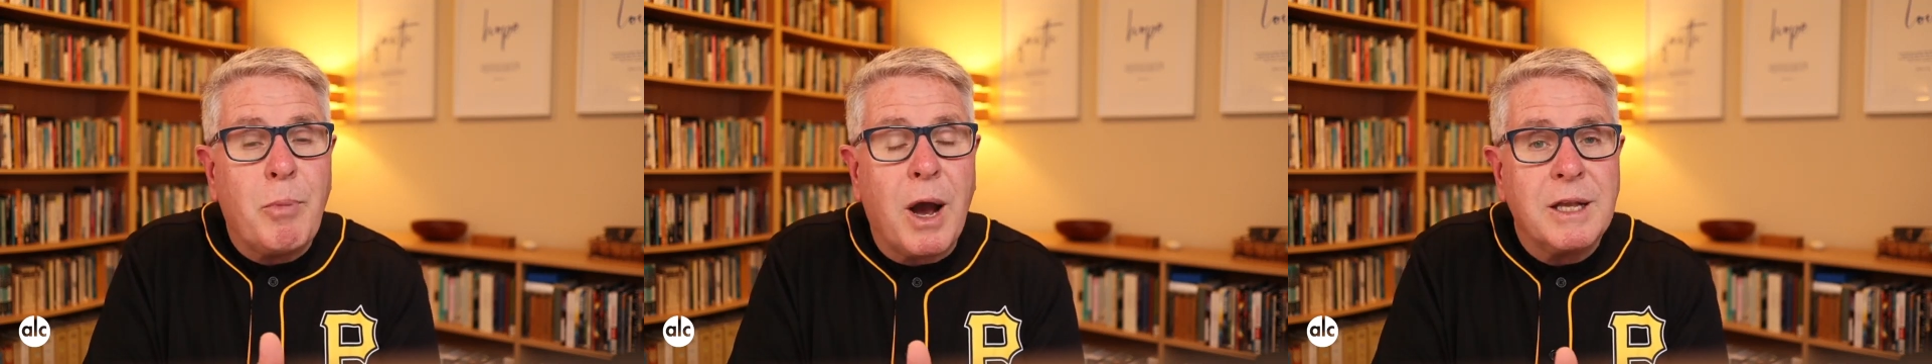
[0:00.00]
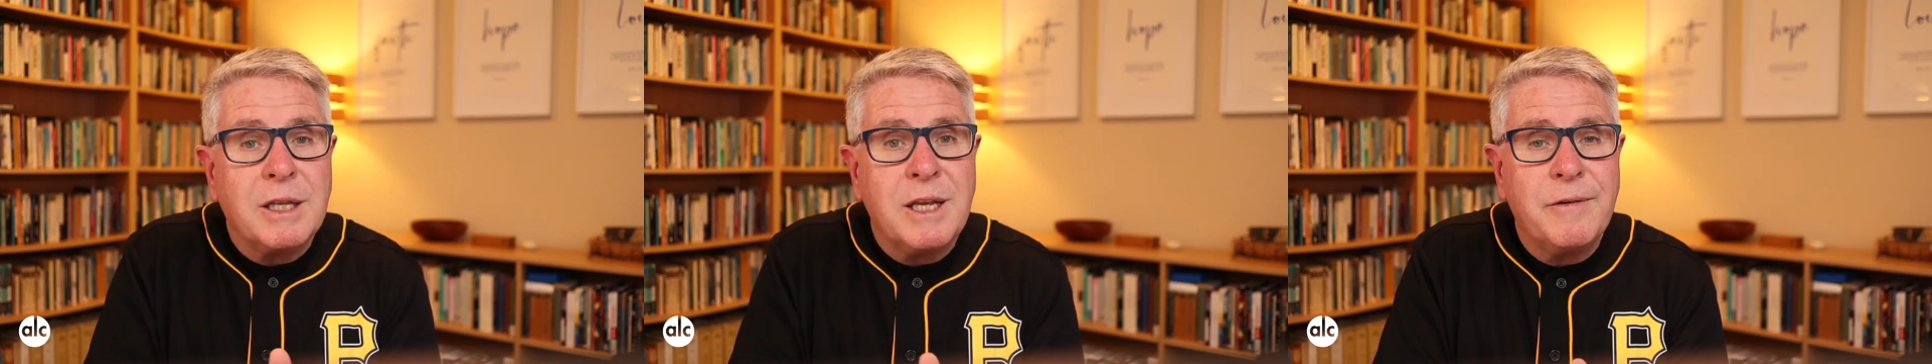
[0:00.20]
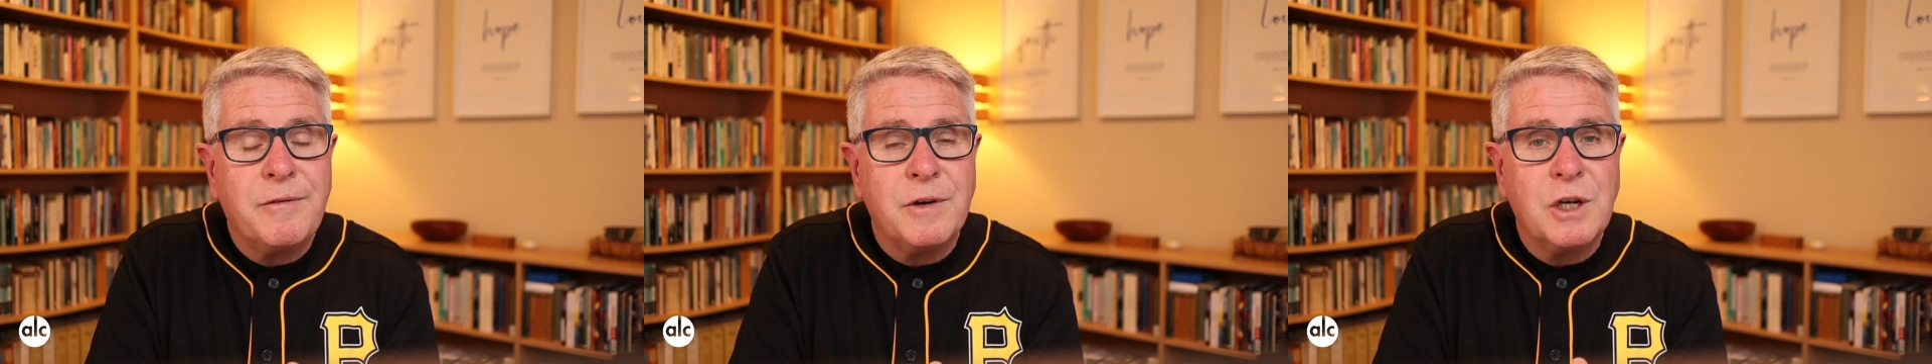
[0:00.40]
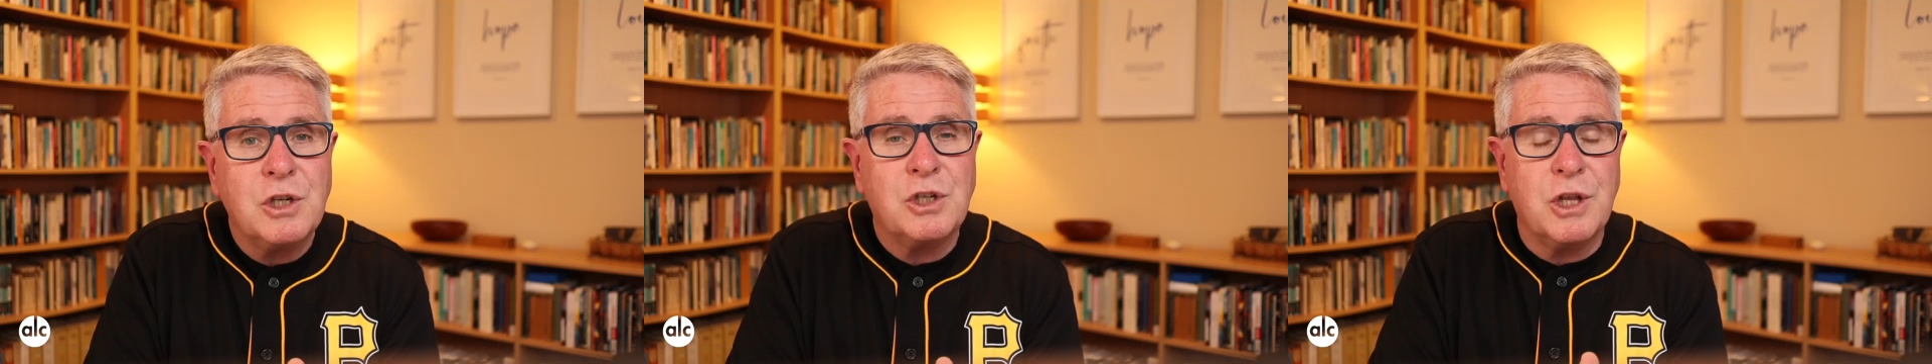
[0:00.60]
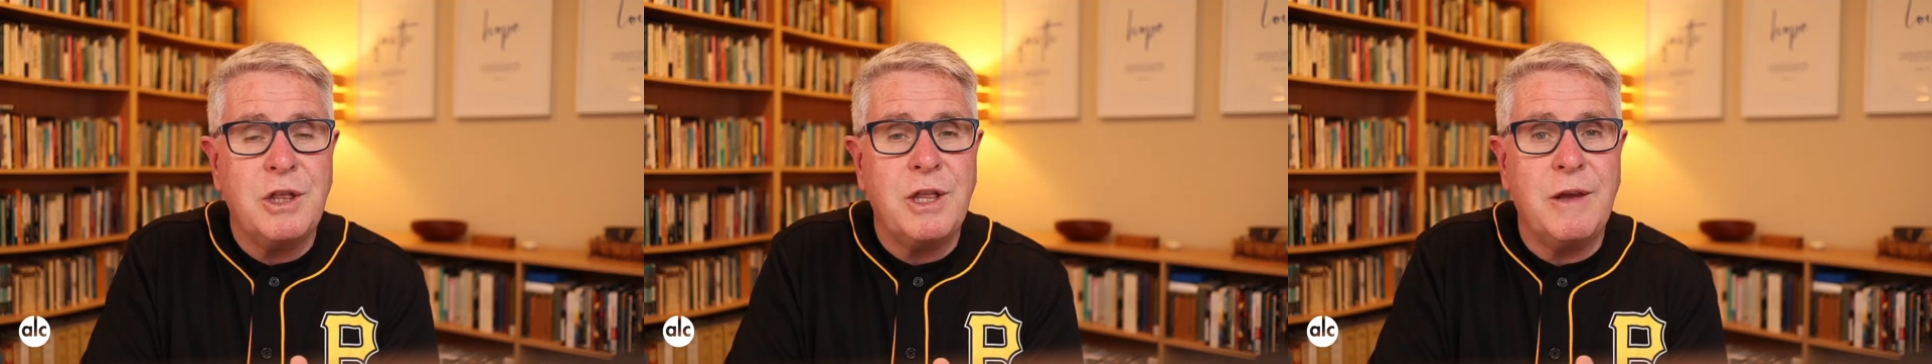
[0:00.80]
by
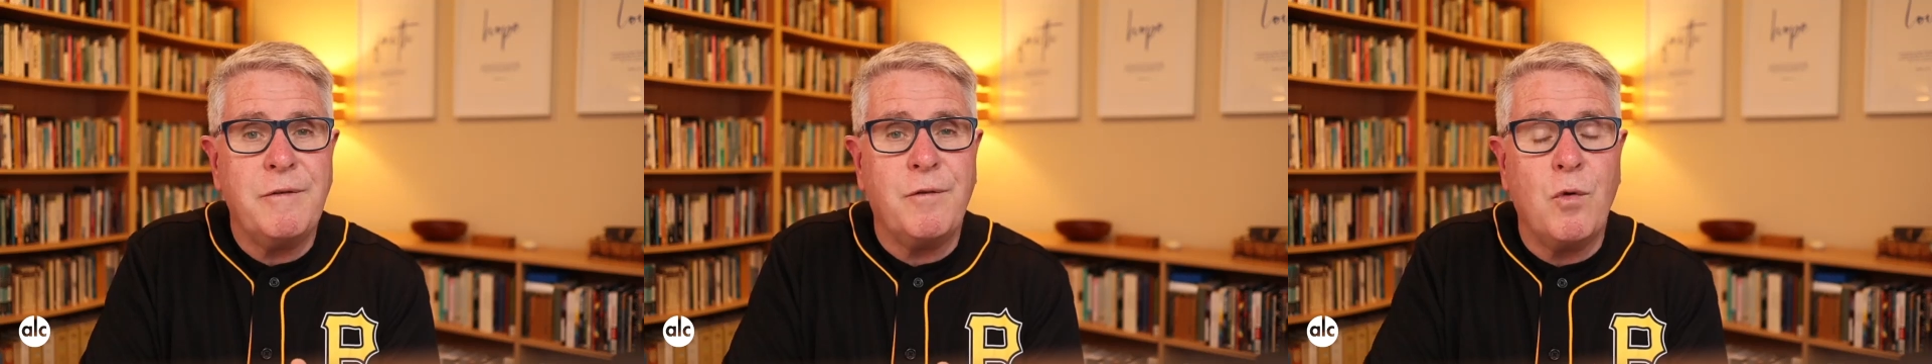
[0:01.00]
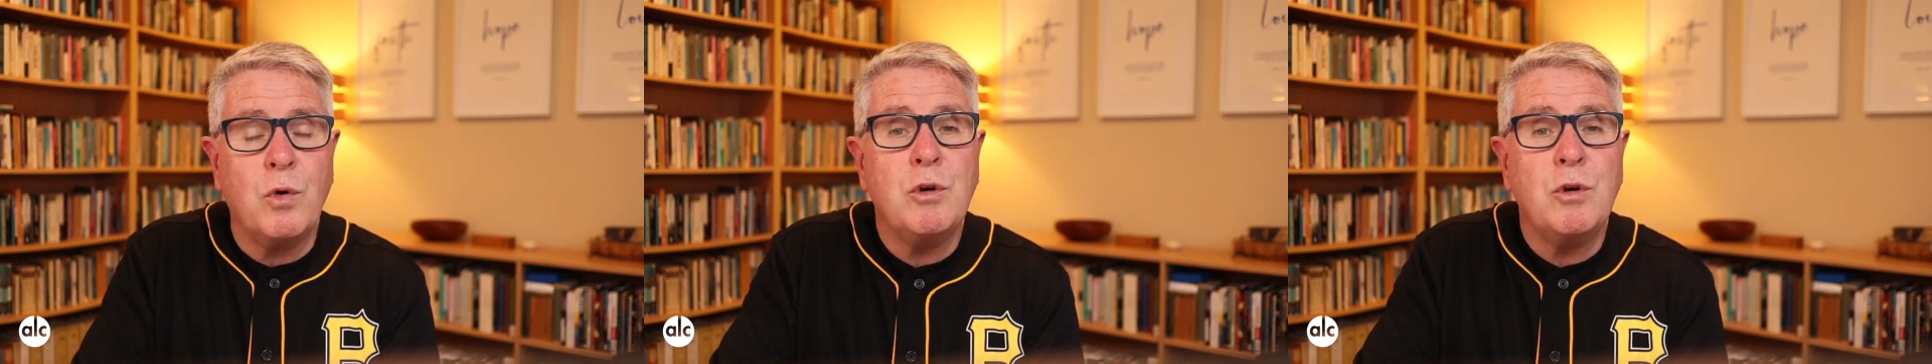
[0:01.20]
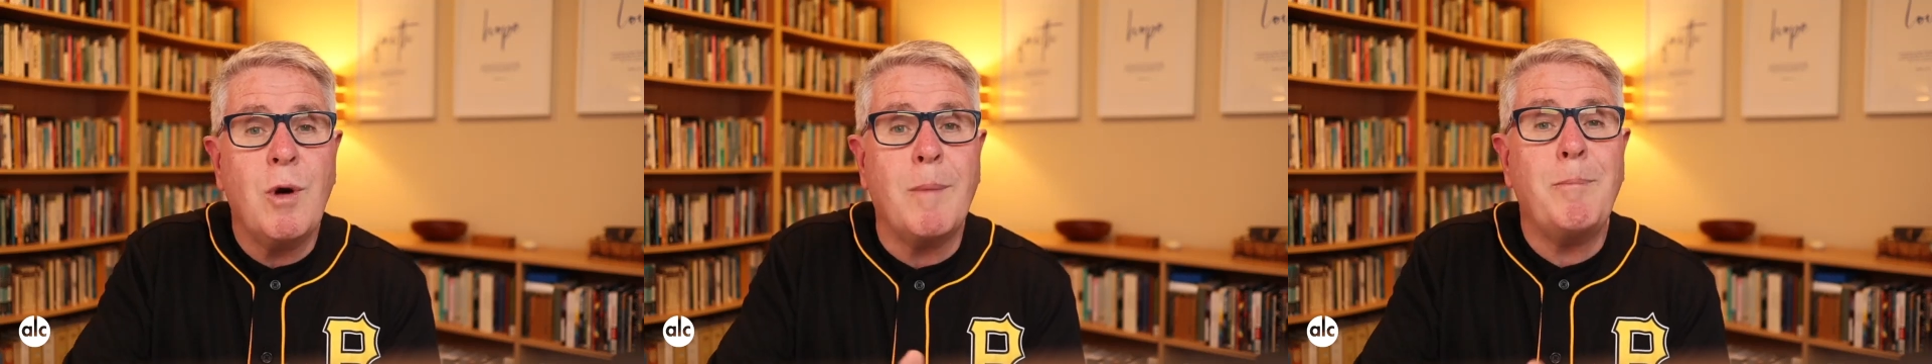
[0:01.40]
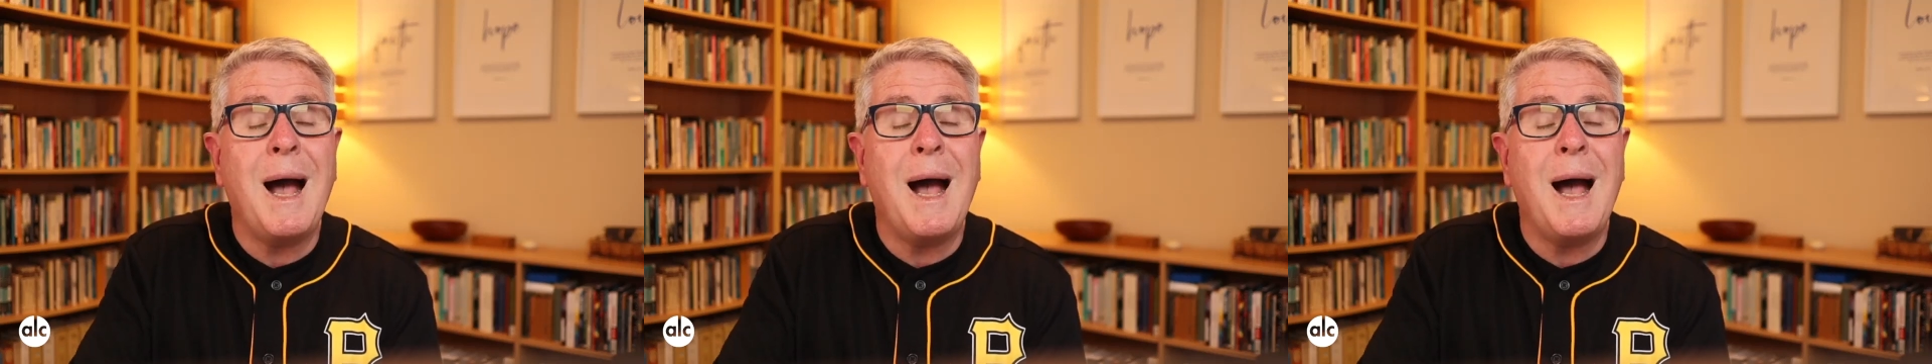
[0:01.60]
definition, therefore, you are